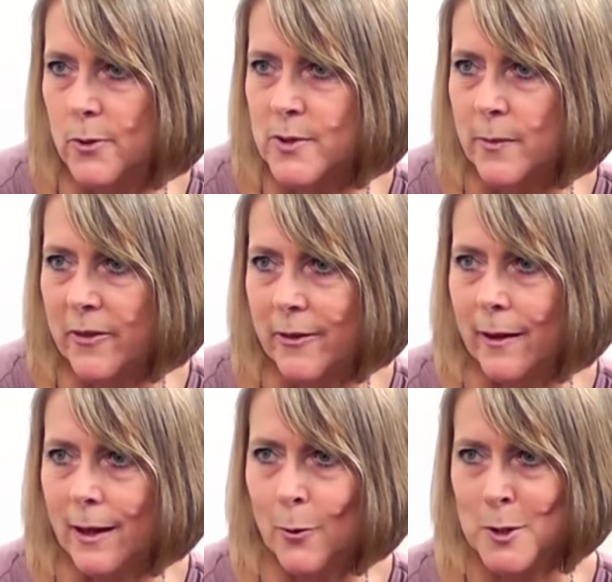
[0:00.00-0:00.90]
or
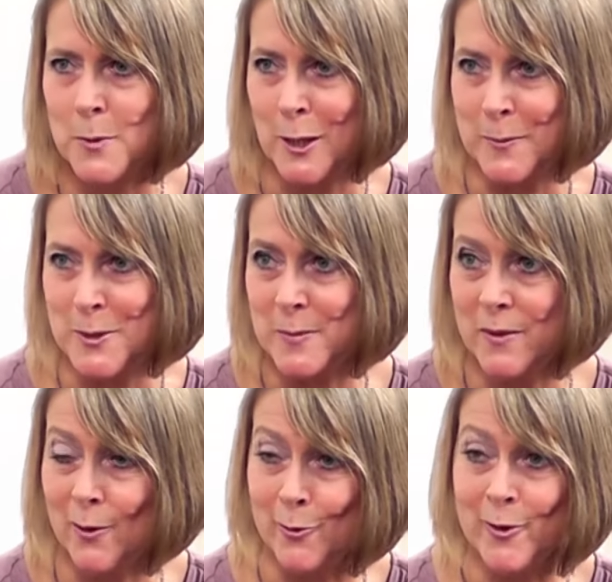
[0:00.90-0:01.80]
something. It always kind of puts
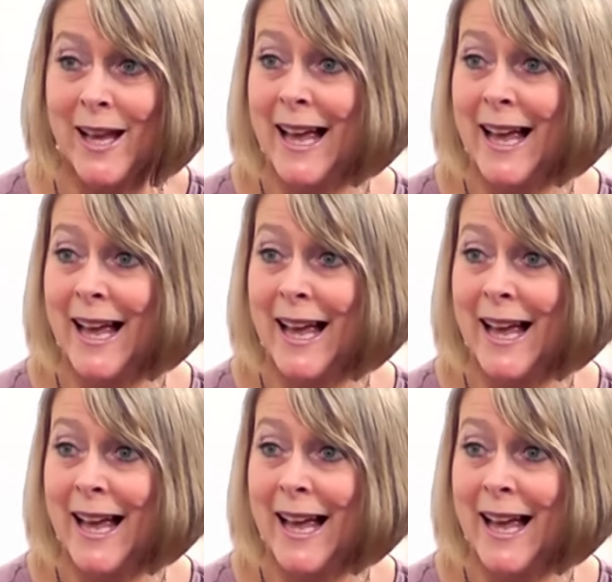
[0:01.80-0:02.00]
me off.